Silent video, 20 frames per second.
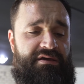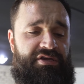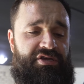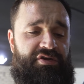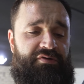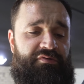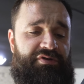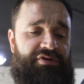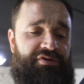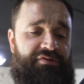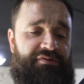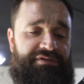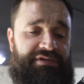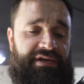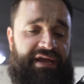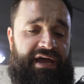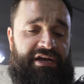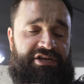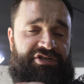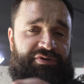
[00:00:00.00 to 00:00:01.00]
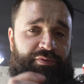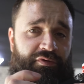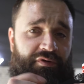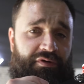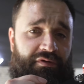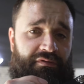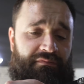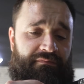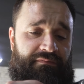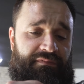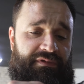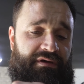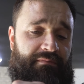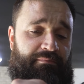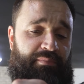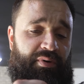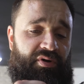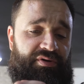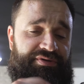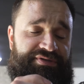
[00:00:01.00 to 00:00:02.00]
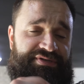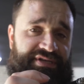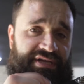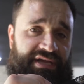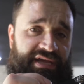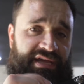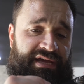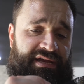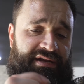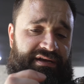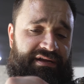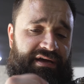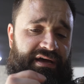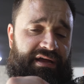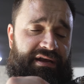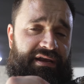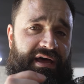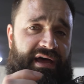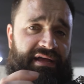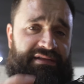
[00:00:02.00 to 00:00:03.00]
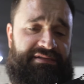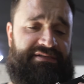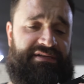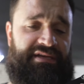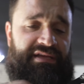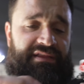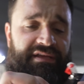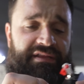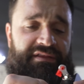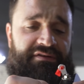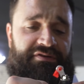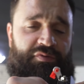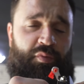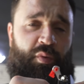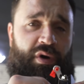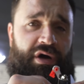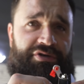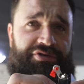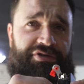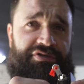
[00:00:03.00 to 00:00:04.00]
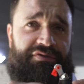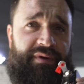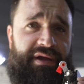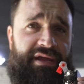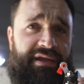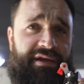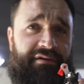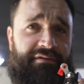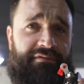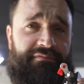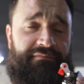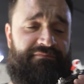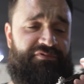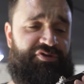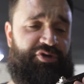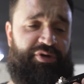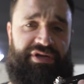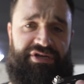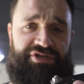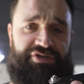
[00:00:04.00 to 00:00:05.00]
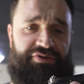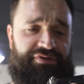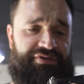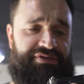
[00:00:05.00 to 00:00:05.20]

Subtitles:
you use the bolts and nuts, and then there's washers right here, traditional